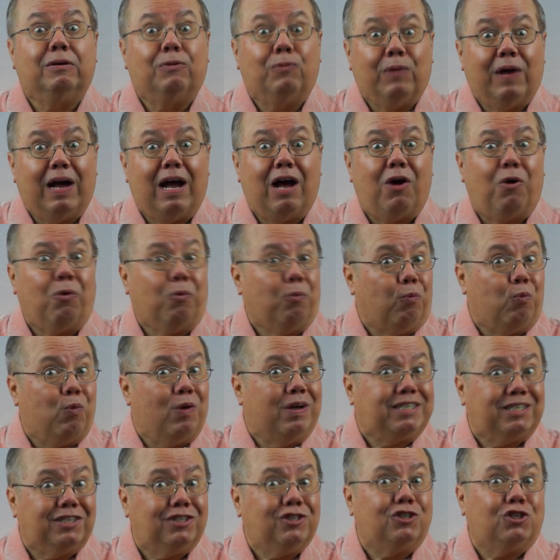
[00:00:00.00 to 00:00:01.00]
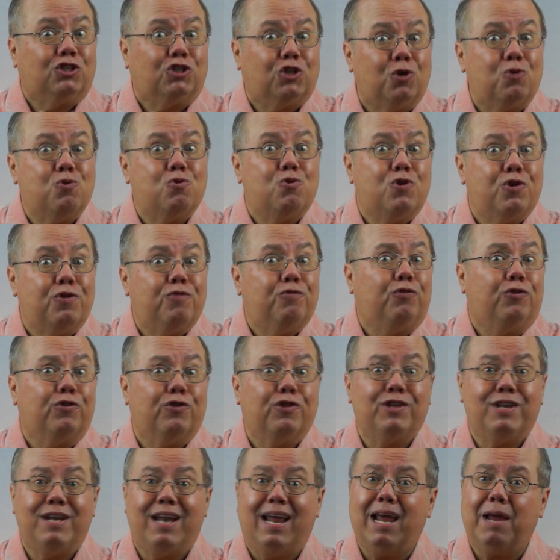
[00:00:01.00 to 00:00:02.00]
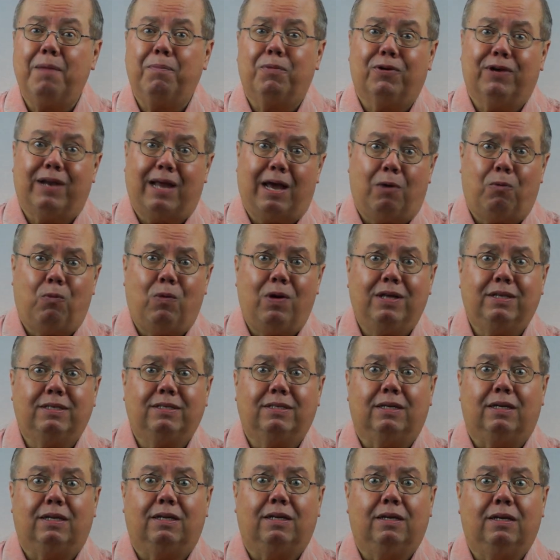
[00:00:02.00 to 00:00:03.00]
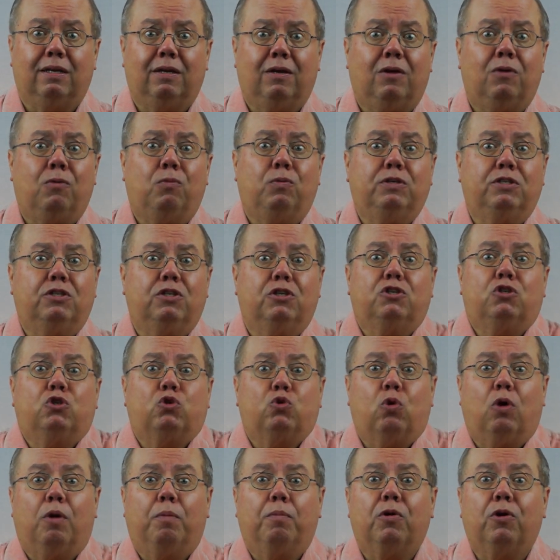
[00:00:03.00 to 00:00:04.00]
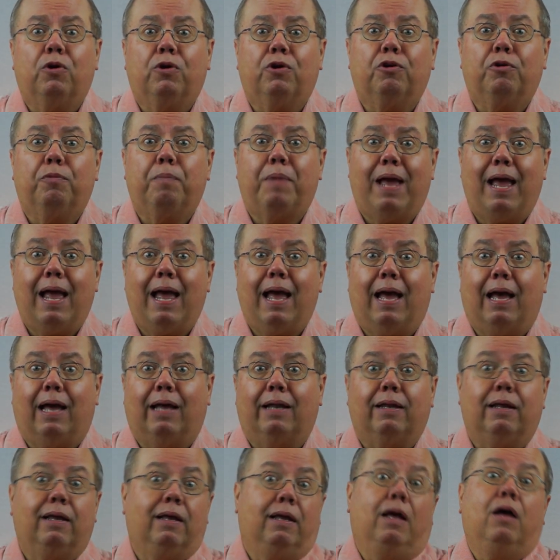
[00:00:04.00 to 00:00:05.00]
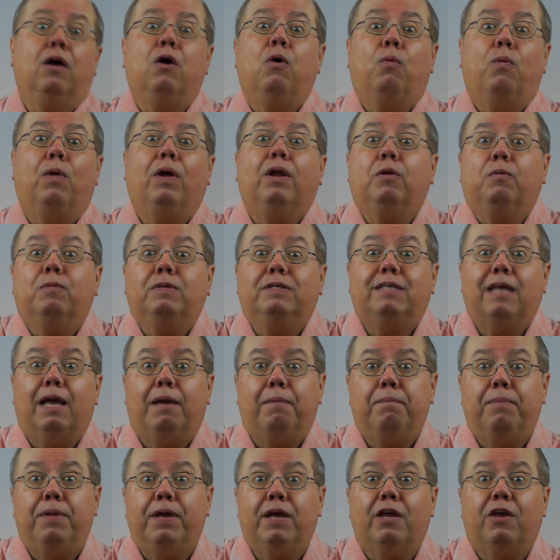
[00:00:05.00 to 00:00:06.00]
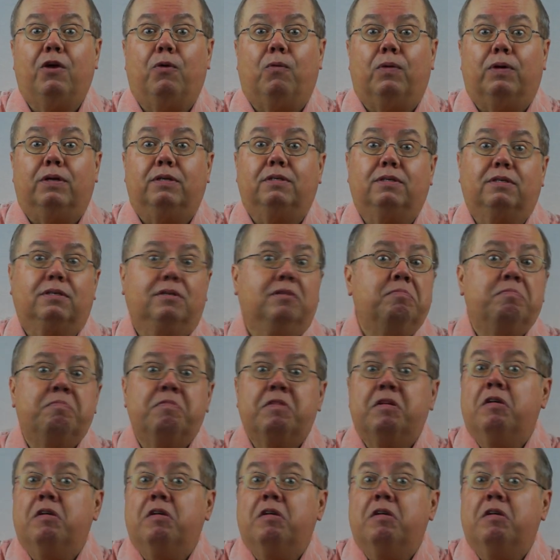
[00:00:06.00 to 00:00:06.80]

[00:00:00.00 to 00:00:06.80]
Well, wasn't so good for the neighbor now, was it? Was the storm good or bad? Well, it was ambiguous.